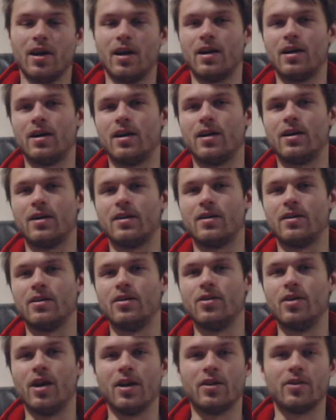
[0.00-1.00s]

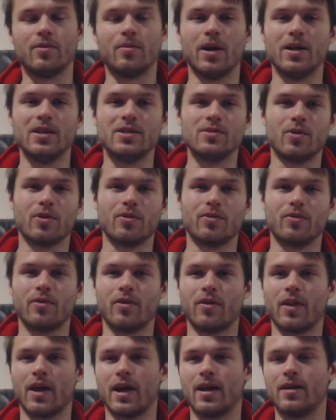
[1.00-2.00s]
You got your money's worth
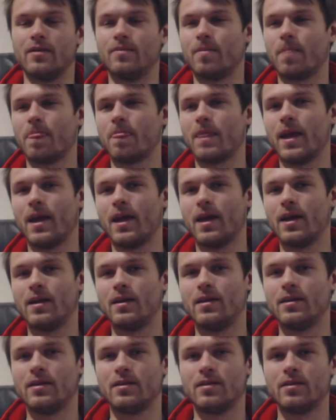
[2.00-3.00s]
for that.
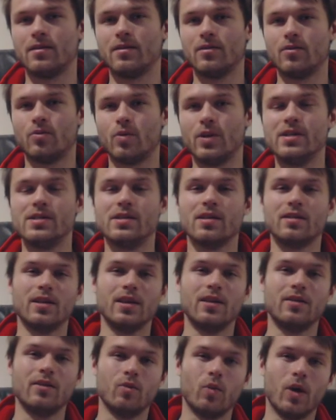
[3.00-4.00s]
And
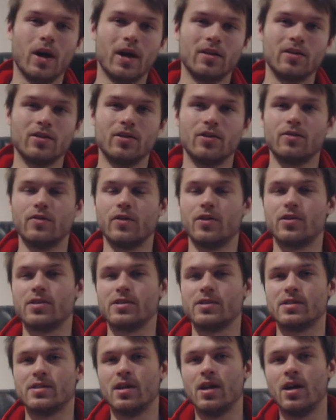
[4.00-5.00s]
recently, the Wilder
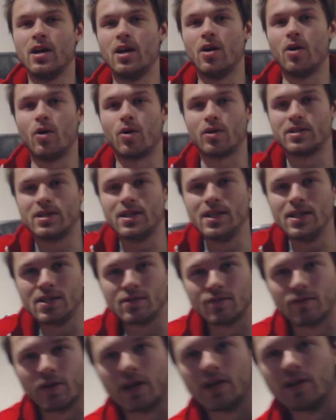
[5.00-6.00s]
versus
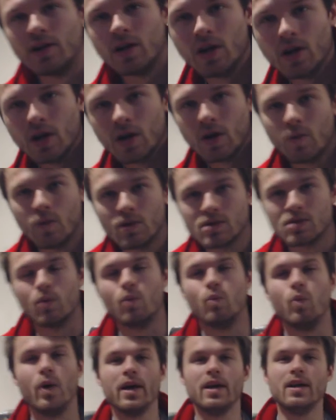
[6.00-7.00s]
Ortiz fight was a
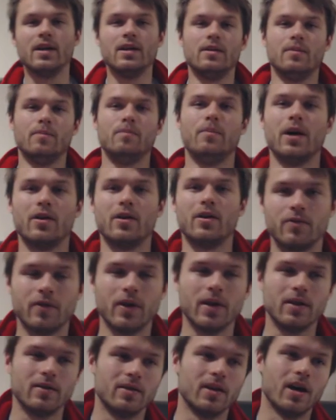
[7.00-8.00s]
way better
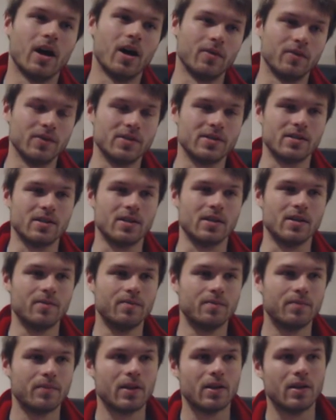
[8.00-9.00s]
fight, obviously.